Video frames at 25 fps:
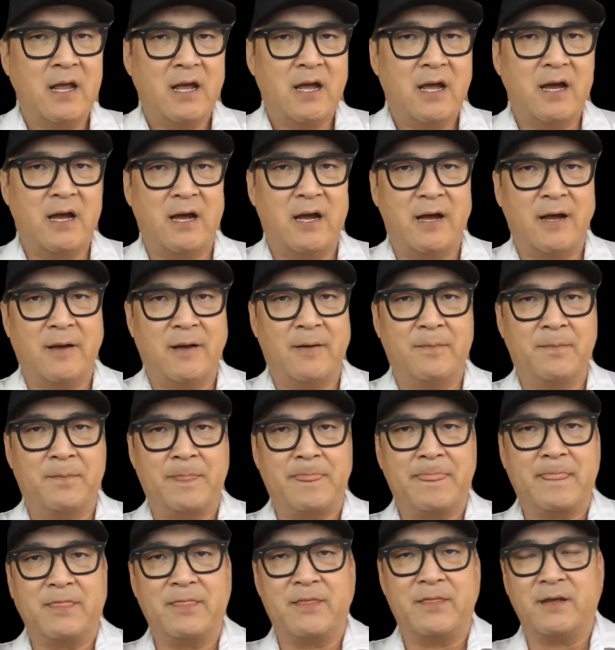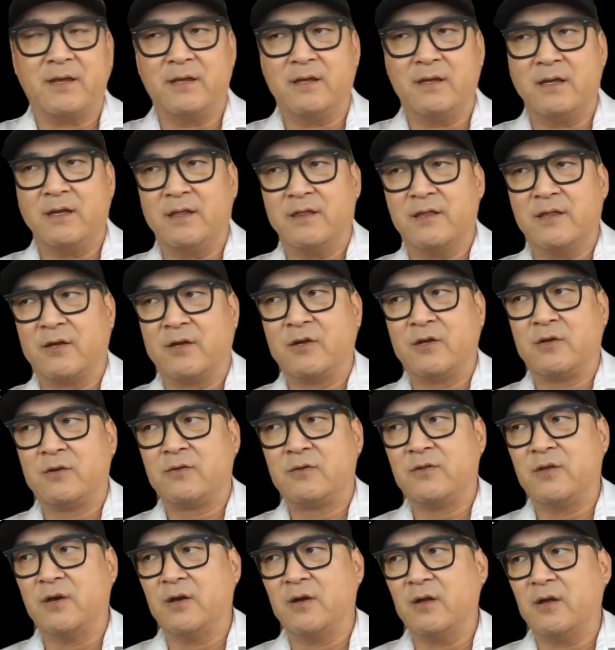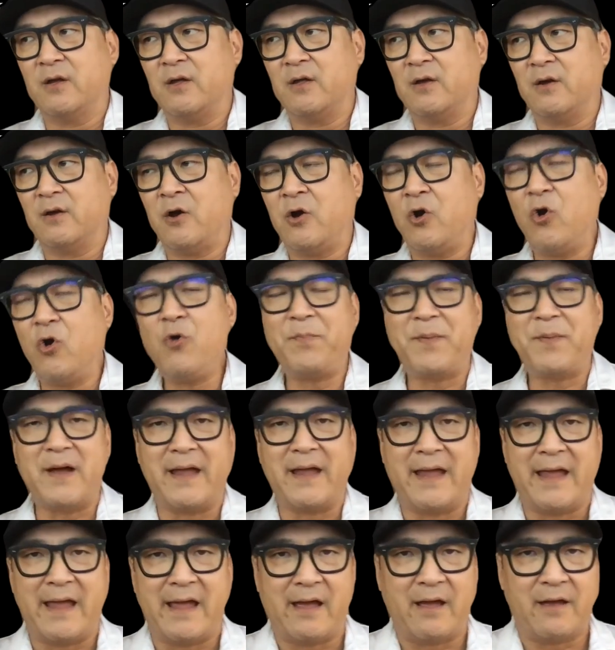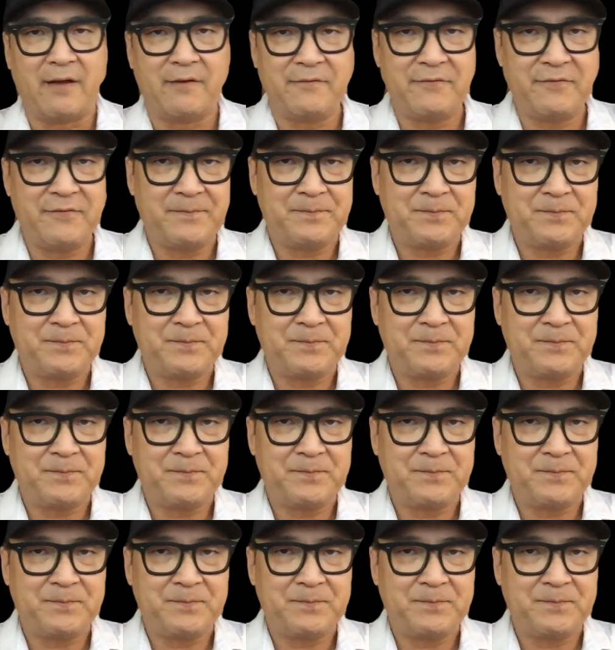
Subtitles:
the hope I have